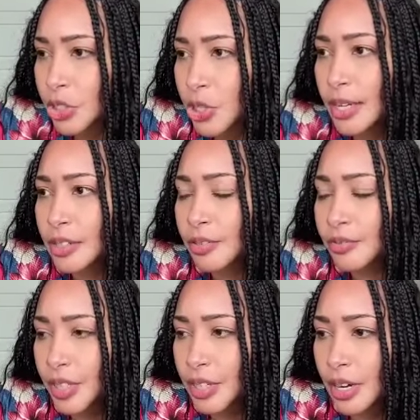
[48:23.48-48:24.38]
trying to
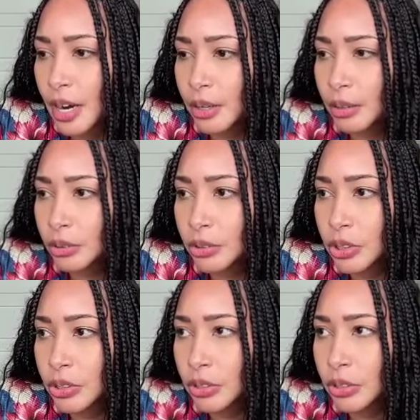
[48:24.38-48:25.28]
figure out
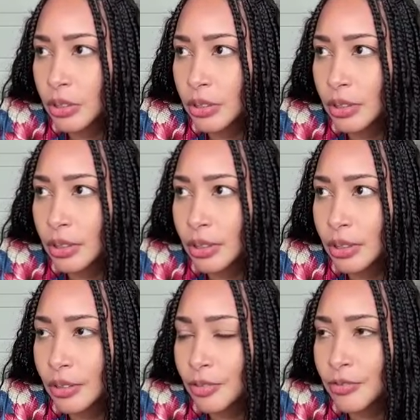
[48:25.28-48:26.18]

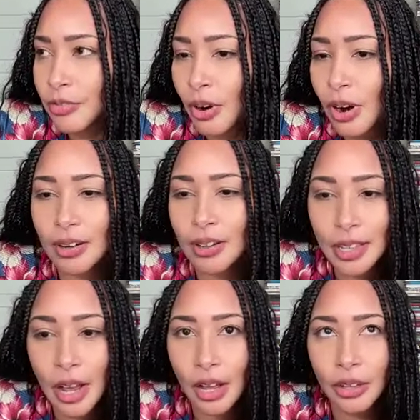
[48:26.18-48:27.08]
for
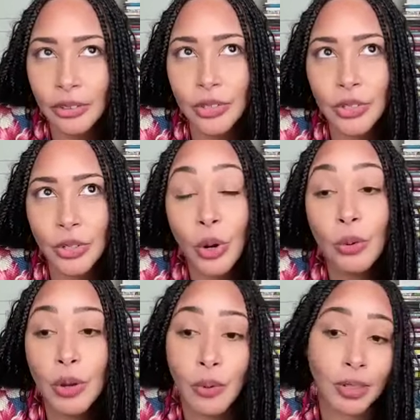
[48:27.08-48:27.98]
ourselves
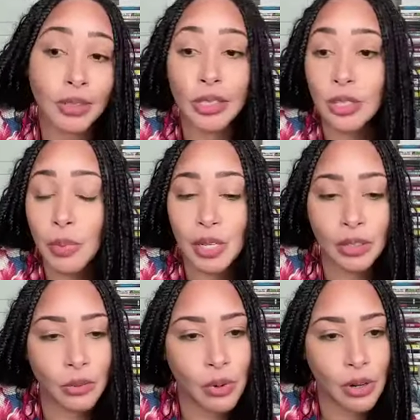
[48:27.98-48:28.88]
who we want to be
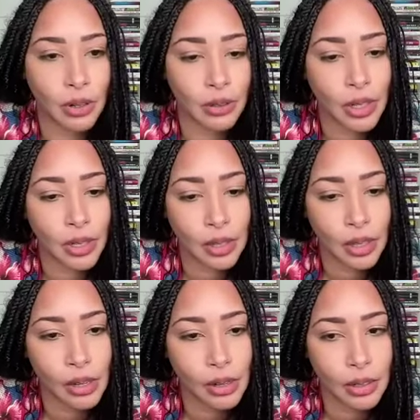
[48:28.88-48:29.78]
in the world. I
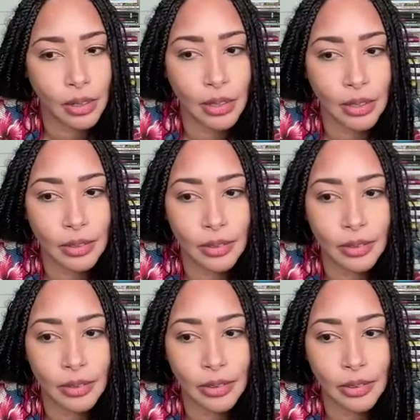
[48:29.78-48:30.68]
think are
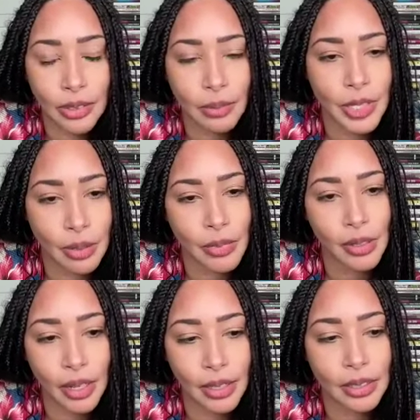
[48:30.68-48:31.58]
some
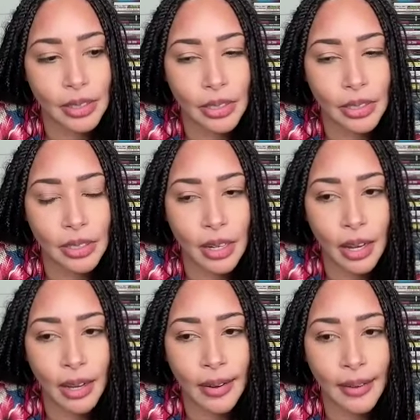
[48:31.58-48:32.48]
similarities
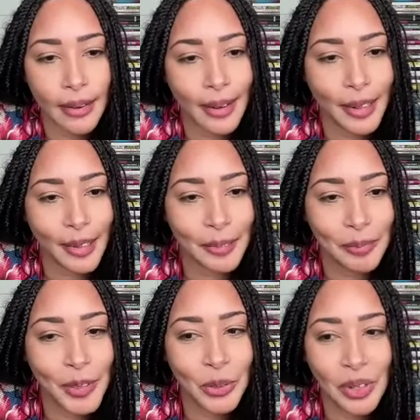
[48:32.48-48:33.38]

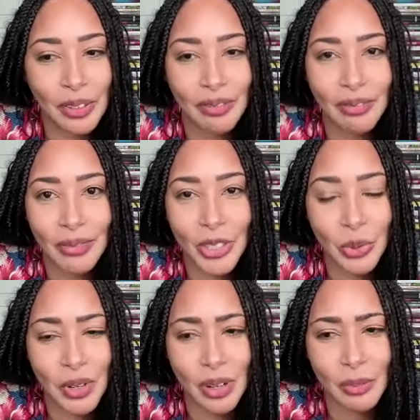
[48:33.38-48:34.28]
between
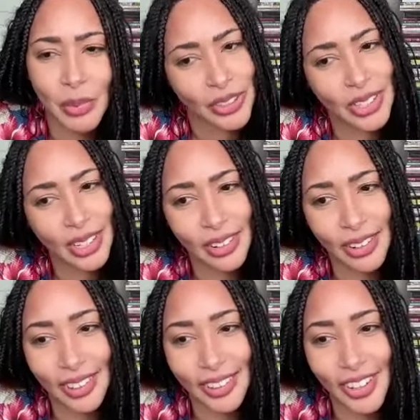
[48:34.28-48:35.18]
our books and
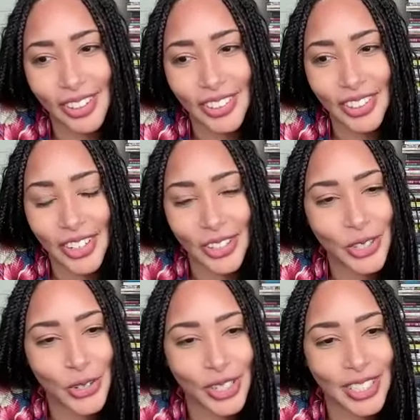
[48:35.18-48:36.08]
our
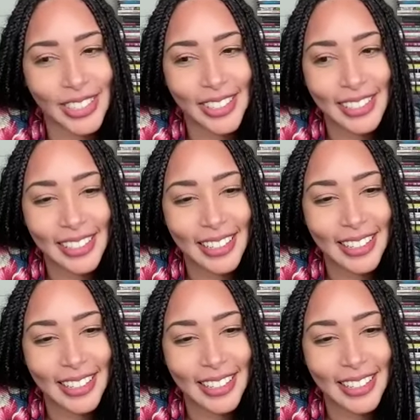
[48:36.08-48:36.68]
stories.